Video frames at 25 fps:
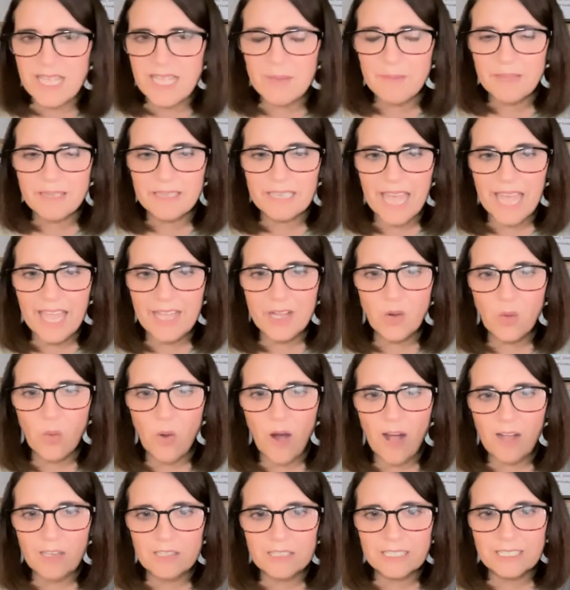that mean egg
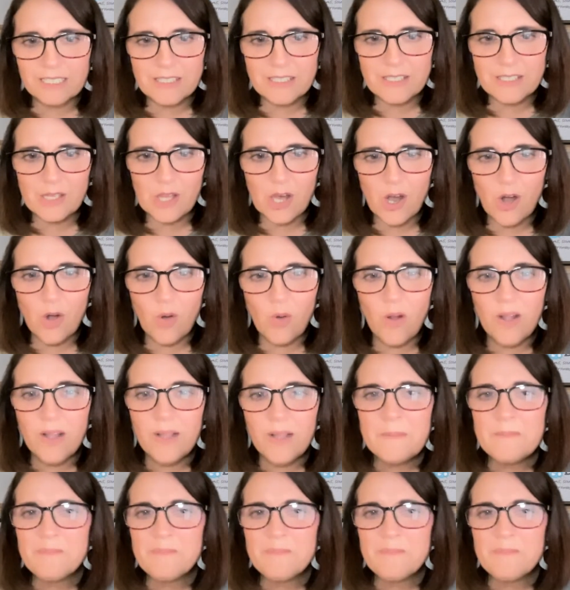quality is low?